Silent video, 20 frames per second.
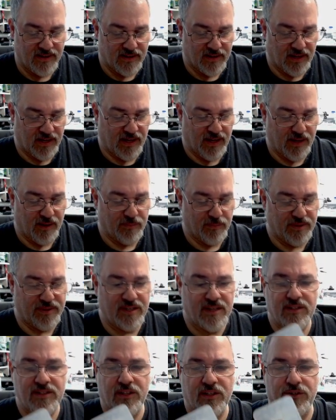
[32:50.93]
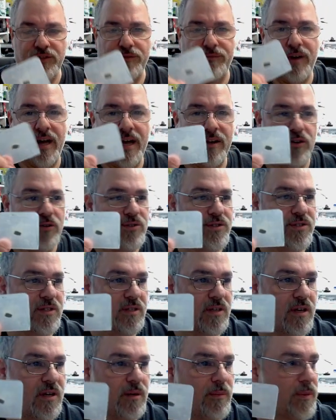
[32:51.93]
But these little dividers
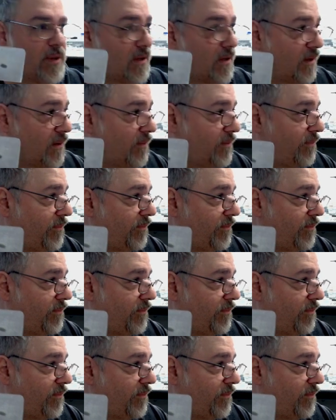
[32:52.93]
that come in the